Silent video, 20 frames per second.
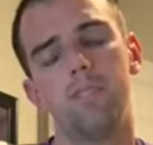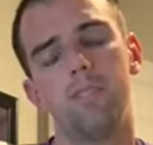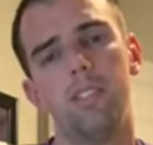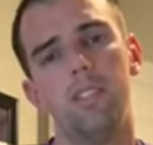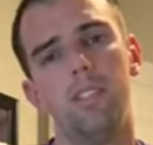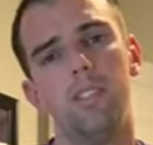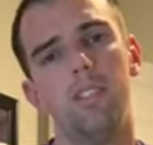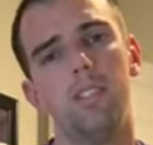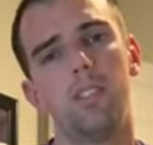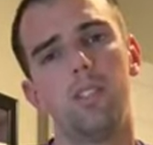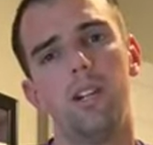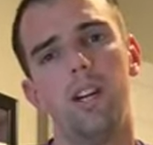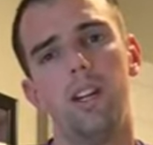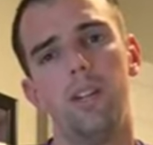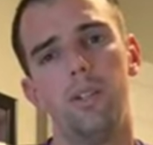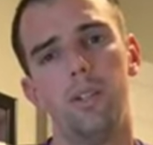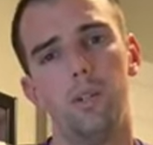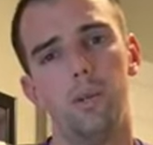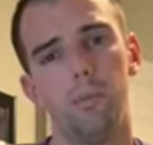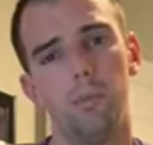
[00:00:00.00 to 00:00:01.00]
You just try to
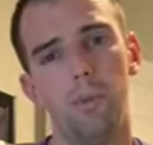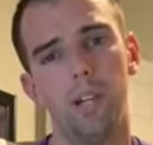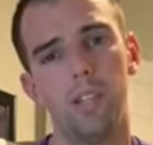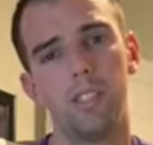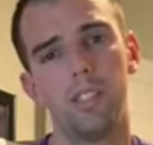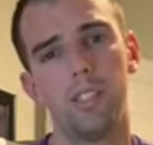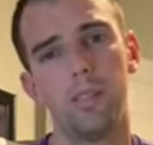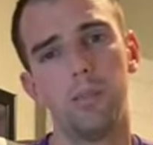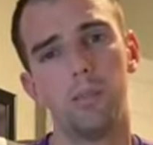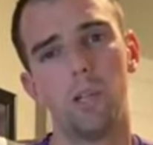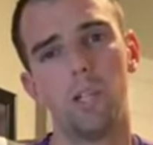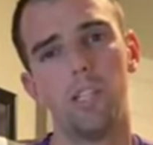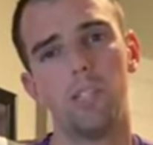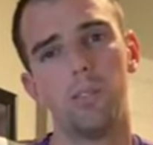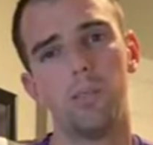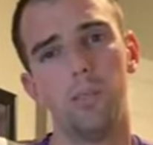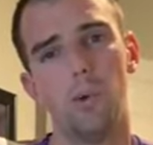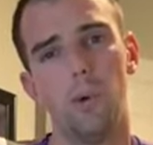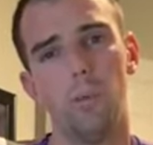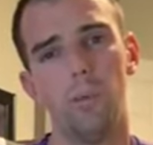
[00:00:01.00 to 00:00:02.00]
do your best in the
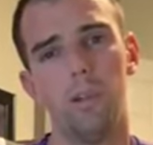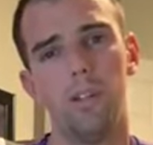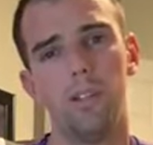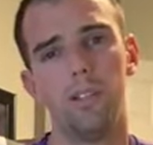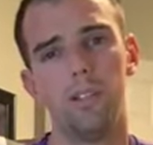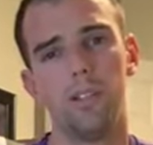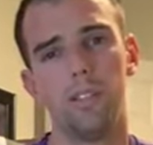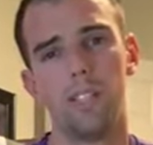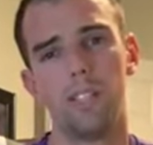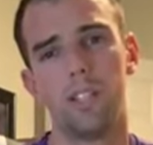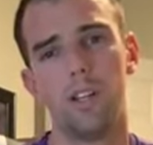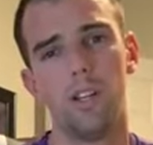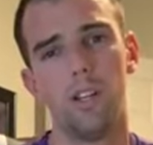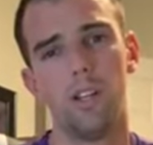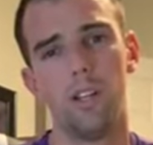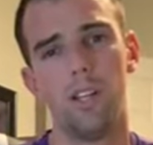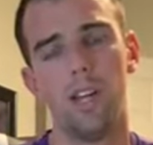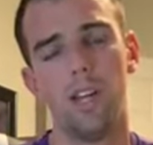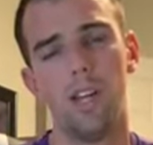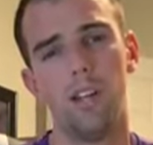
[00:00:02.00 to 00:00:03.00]
present moment. That's all you
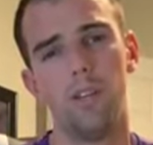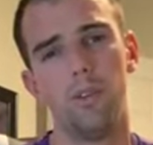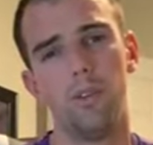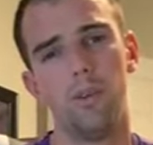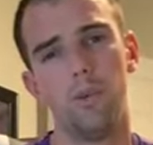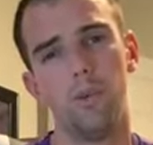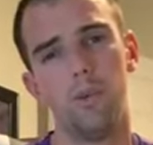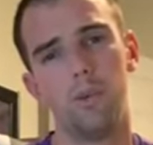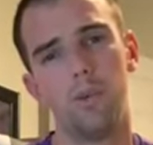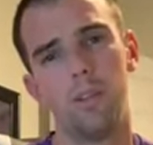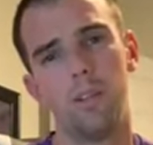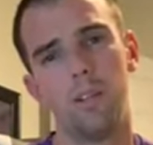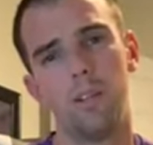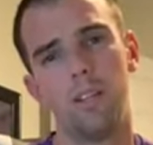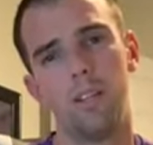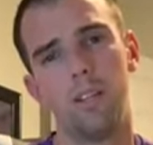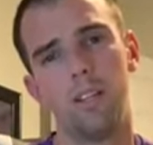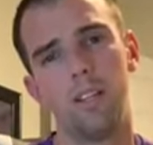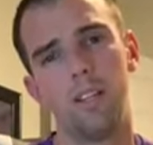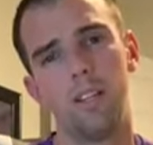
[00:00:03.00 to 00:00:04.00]
can do.
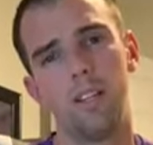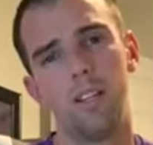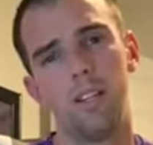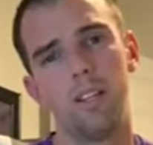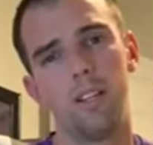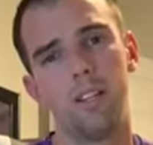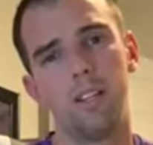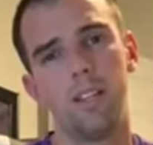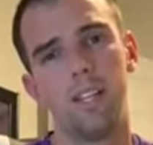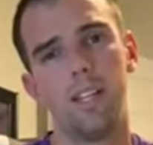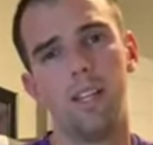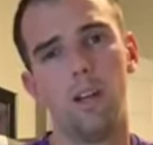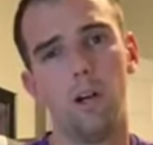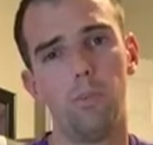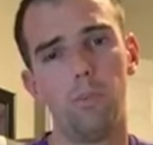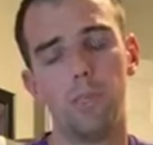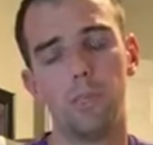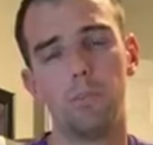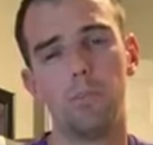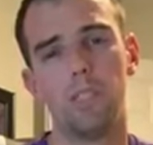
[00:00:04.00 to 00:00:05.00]

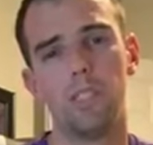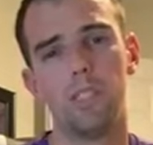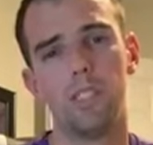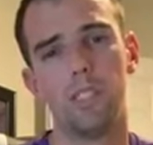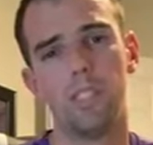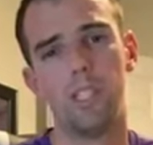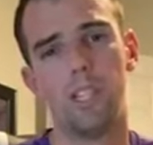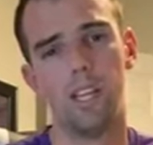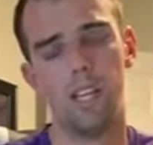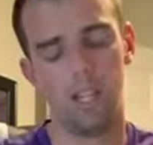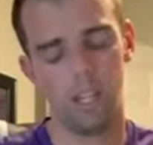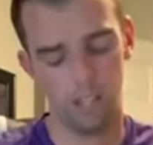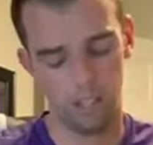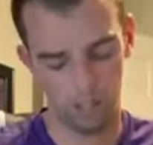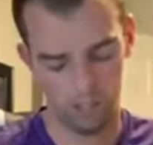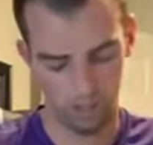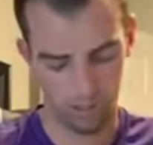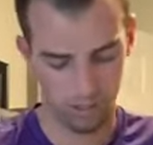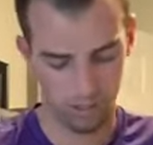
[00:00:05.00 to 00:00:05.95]
Help as much as you can.